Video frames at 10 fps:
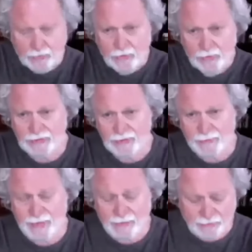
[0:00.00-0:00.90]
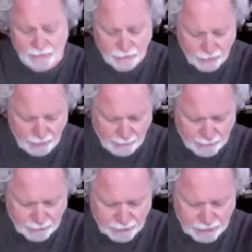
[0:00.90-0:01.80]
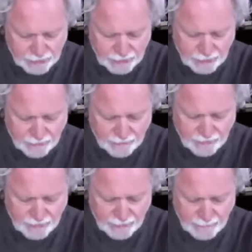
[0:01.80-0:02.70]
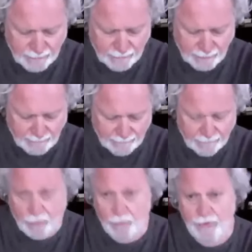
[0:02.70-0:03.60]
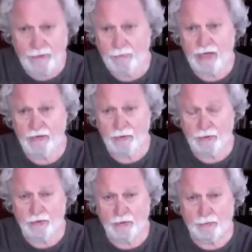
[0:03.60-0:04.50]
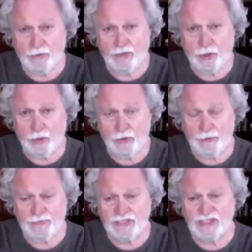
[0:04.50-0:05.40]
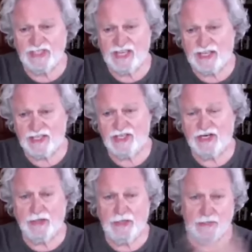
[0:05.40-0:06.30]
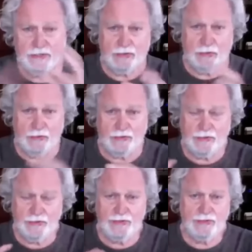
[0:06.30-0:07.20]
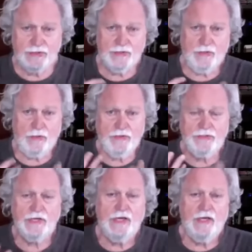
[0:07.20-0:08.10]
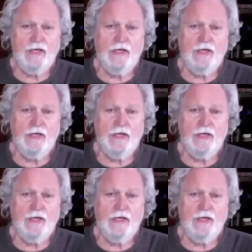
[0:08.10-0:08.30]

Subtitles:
scrolls, about 30% of them are written by the group. We call them the sectarian scrolls. These are the scrolls